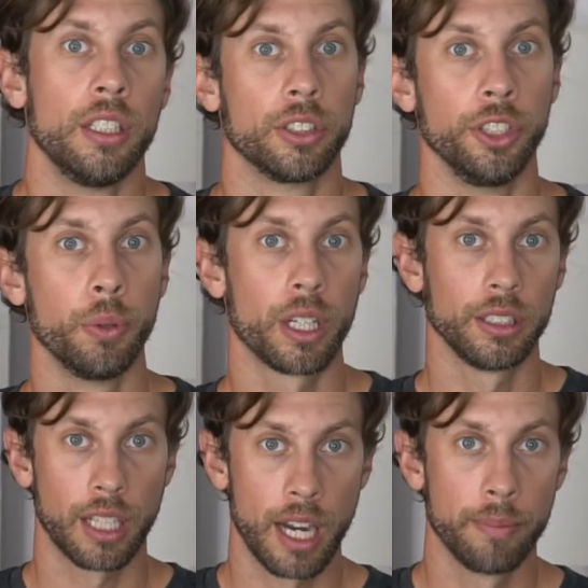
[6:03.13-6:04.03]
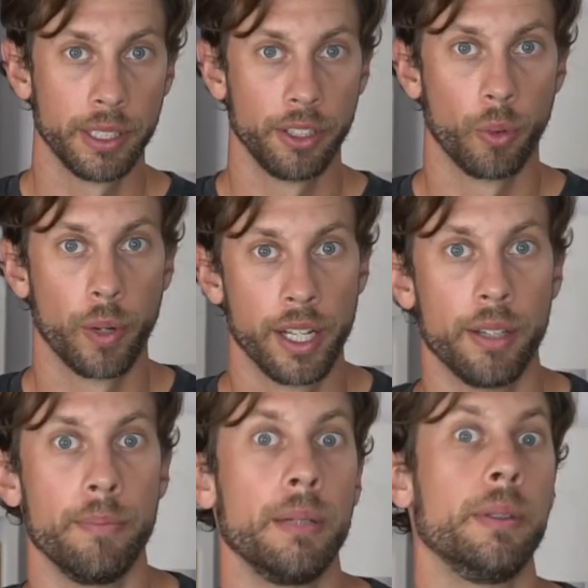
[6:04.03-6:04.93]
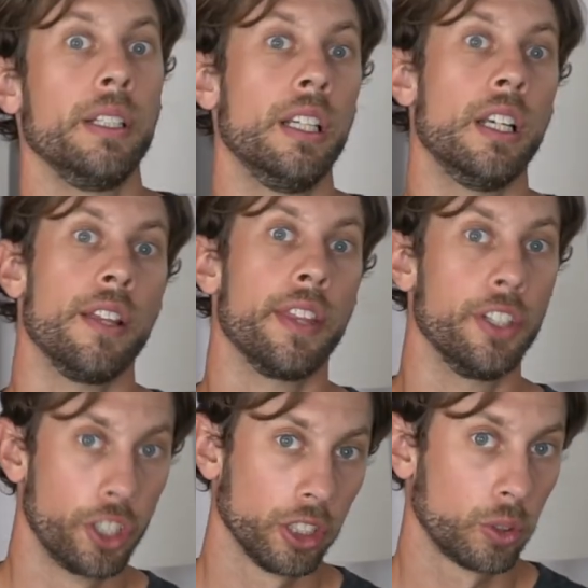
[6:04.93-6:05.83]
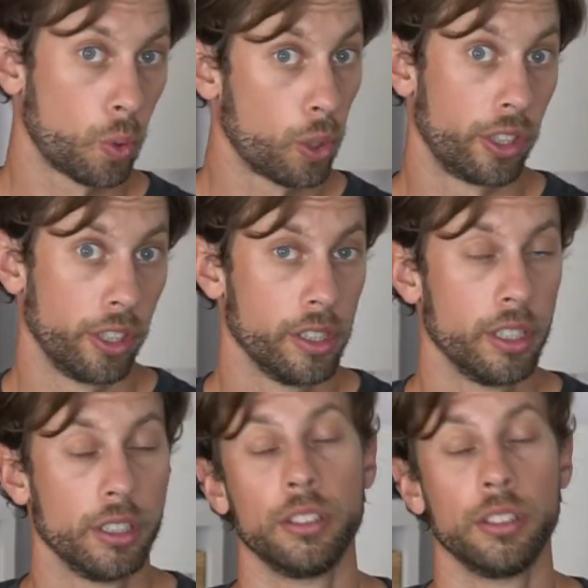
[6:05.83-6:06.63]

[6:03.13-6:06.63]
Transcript: So you wanna time it in a way that maybe they just ordered